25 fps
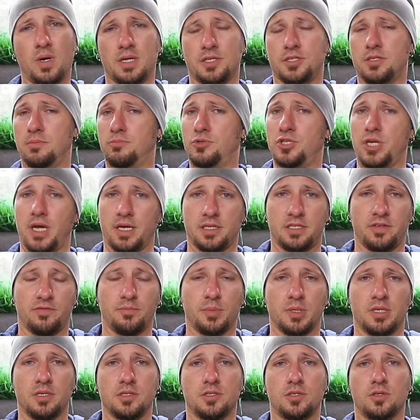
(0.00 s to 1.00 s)
quite
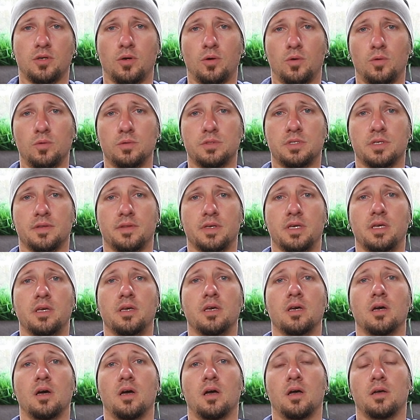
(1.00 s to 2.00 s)
subjective, but it's called
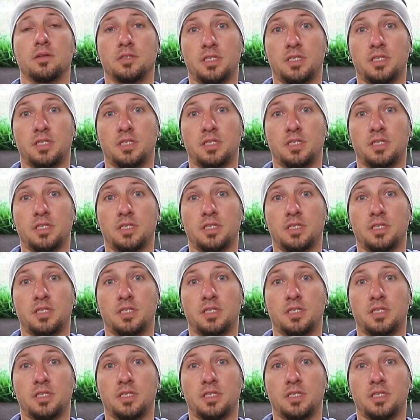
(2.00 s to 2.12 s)
the